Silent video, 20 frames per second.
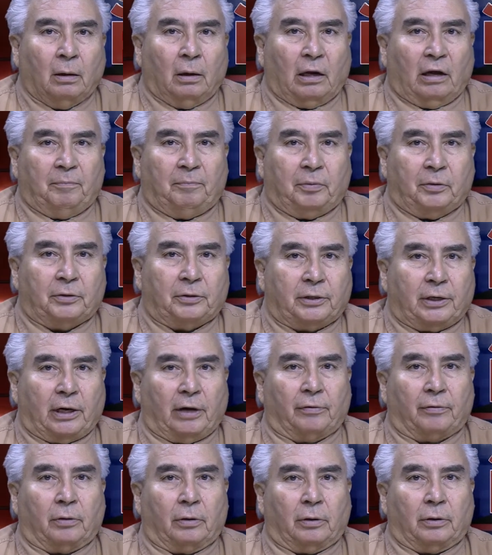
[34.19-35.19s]
have put
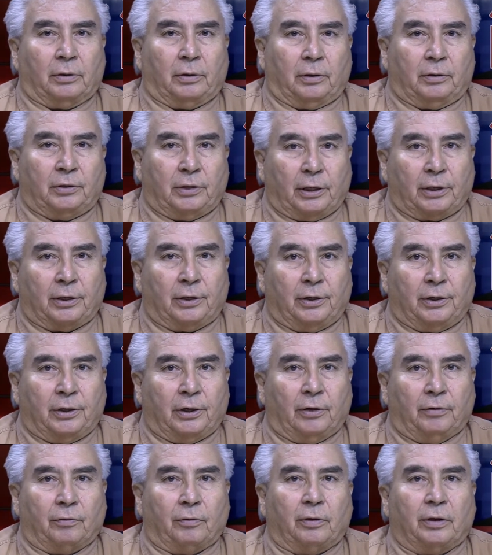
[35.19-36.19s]
together yet
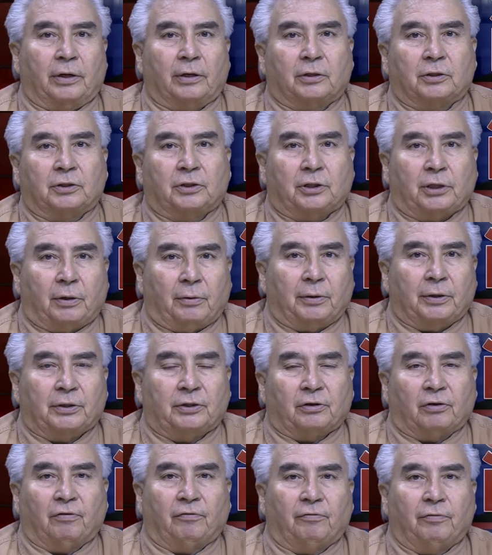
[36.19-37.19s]
another in a series
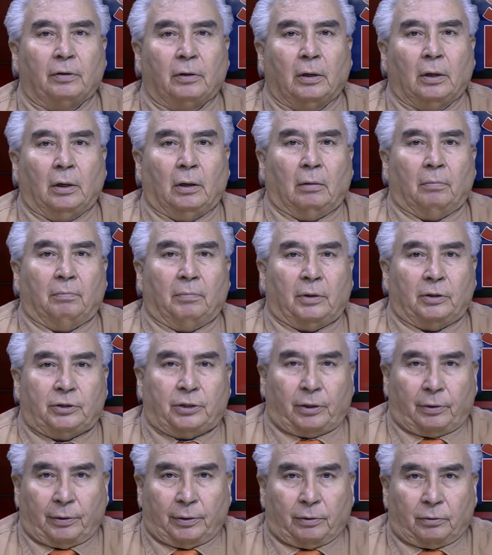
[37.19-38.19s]
of
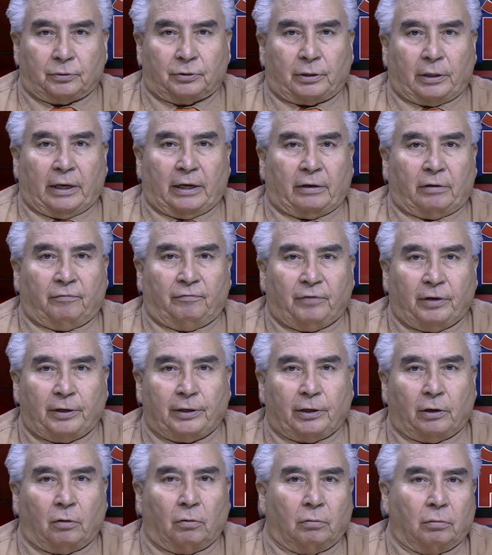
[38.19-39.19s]
materials and a
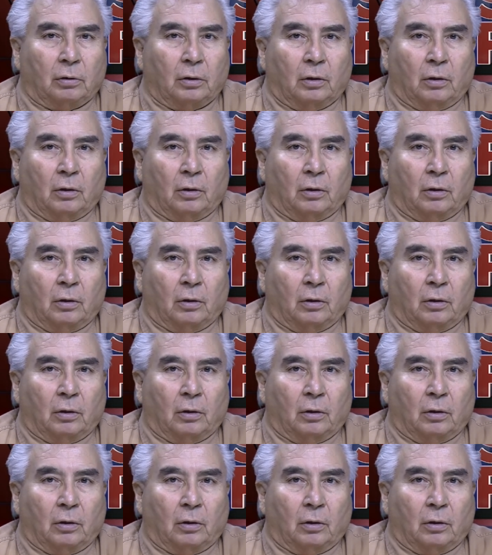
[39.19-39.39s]
video